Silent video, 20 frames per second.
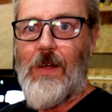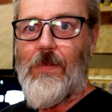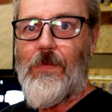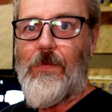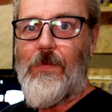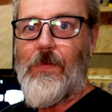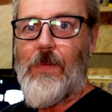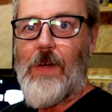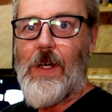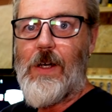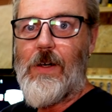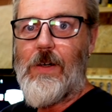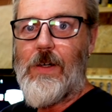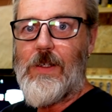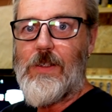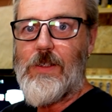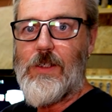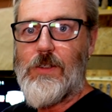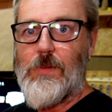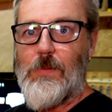
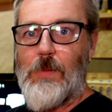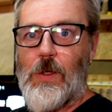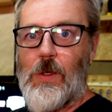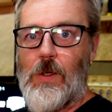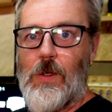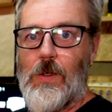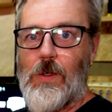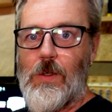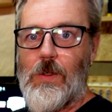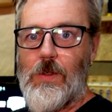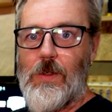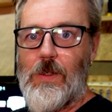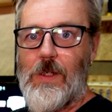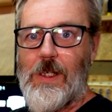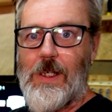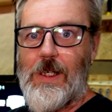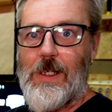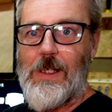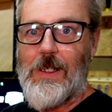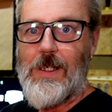very small,
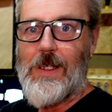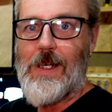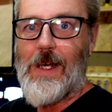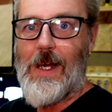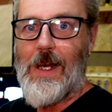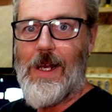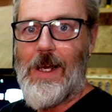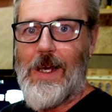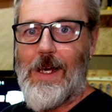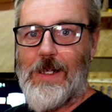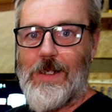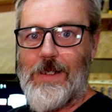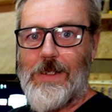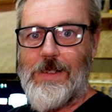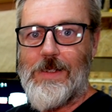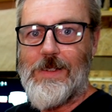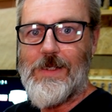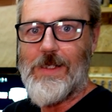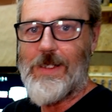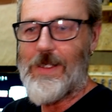can't hardly
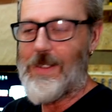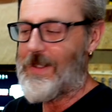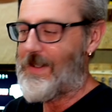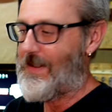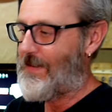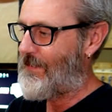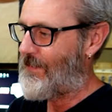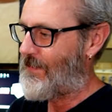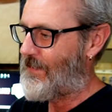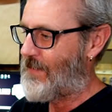see it,